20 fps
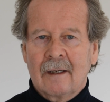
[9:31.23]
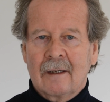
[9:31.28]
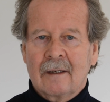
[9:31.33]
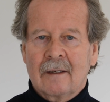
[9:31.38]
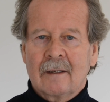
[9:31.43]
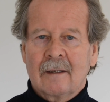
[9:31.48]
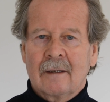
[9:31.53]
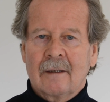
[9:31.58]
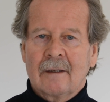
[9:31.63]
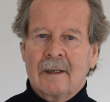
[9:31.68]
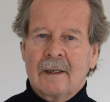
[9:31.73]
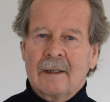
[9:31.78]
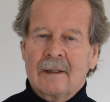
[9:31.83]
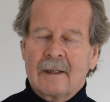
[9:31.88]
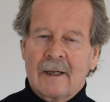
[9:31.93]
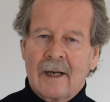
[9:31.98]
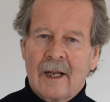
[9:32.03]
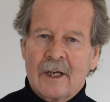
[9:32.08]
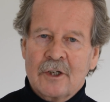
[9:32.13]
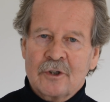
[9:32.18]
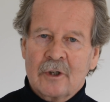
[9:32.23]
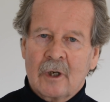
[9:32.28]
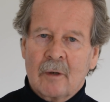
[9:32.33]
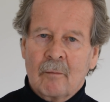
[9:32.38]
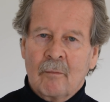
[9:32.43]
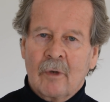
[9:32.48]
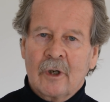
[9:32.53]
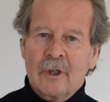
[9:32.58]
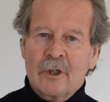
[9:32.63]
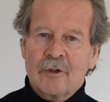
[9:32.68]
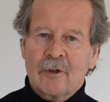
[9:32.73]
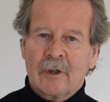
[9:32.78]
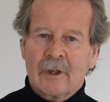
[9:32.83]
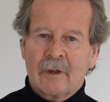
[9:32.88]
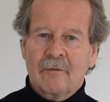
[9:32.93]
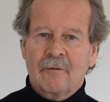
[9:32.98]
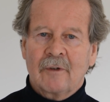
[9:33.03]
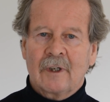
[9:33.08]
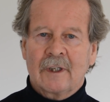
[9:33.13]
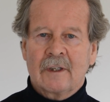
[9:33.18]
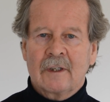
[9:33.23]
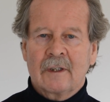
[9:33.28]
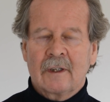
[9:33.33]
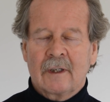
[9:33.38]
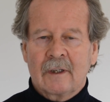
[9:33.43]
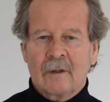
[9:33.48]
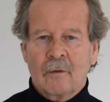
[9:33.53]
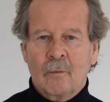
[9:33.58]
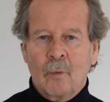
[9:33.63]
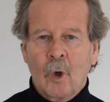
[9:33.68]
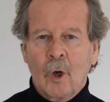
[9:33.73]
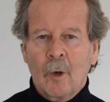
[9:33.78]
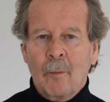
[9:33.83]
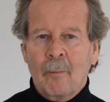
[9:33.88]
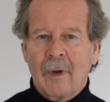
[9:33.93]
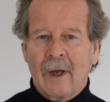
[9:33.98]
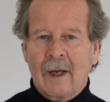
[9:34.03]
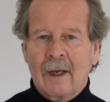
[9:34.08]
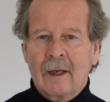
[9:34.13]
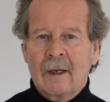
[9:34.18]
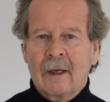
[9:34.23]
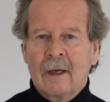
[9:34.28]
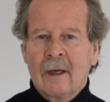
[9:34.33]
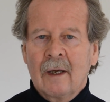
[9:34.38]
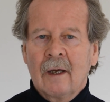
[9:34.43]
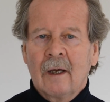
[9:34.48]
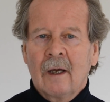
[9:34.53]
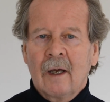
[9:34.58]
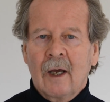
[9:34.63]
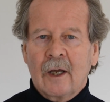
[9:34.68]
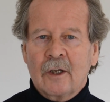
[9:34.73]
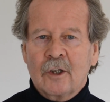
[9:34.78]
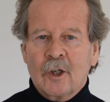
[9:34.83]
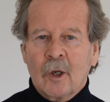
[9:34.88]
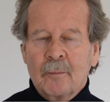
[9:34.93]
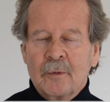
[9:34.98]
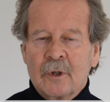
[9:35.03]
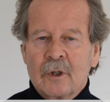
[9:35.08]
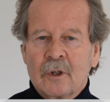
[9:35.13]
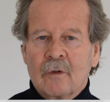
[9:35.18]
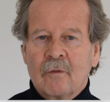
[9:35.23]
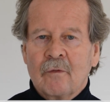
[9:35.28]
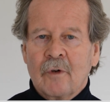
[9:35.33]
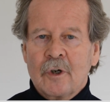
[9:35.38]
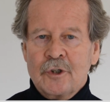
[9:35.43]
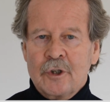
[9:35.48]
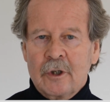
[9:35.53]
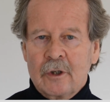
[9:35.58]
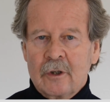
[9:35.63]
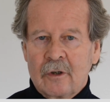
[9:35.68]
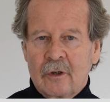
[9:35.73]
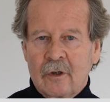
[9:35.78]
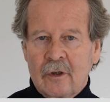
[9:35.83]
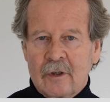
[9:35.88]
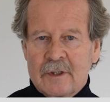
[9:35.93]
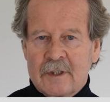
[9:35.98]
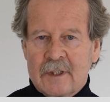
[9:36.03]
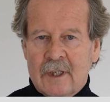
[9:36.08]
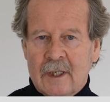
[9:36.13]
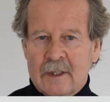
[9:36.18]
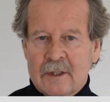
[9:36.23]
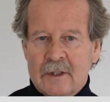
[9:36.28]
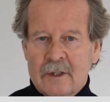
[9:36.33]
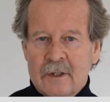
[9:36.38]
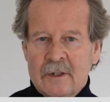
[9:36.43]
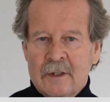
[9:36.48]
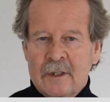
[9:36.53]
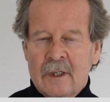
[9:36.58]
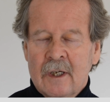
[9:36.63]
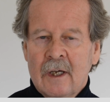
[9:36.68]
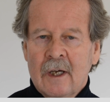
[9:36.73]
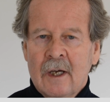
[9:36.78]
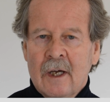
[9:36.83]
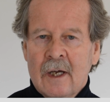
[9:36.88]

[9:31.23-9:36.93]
the International Monetary Fund and the World Bank adopted the Washington Consensus,